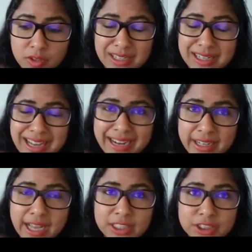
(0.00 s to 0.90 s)
the
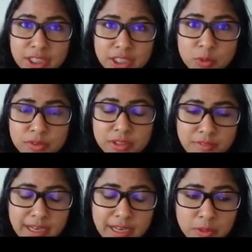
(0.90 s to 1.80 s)
client actually used the
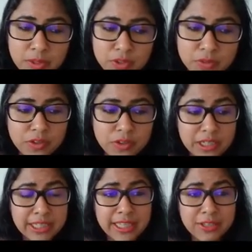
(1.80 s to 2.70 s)
valuation for
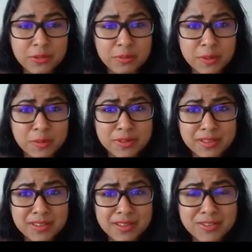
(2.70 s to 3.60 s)
litigation
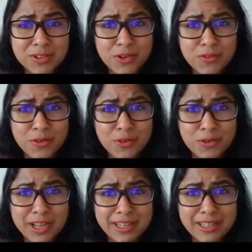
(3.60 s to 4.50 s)
purposes instead of
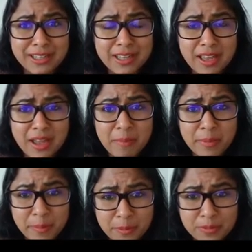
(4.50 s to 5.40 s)
409A
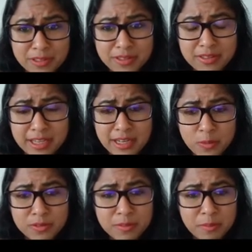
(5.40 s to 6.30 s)
purposes. And
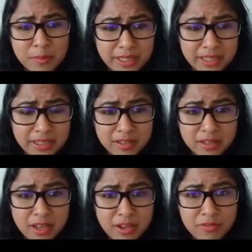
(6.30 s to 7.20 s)
I was
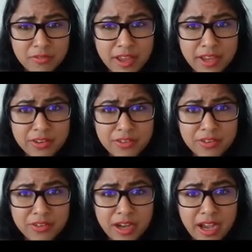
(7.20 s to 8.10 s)
subpoenaed where
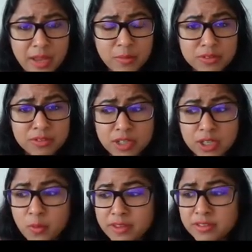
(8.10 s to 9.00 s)
uh, I was
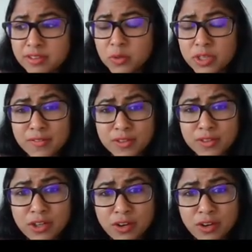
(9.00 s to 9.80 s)
requested to give the